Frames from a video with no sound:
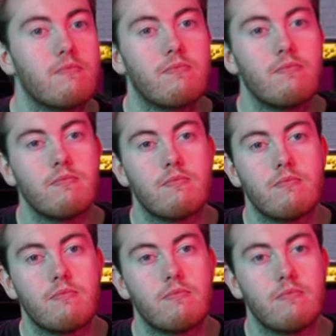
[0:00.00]

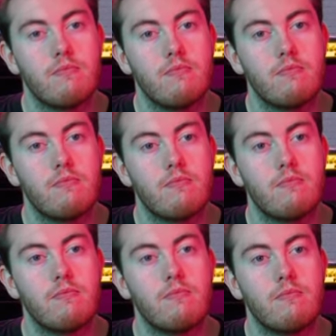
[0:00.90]

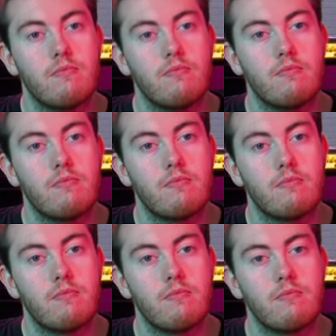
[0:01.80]

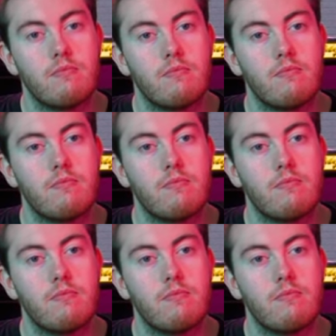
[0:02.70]
(silent)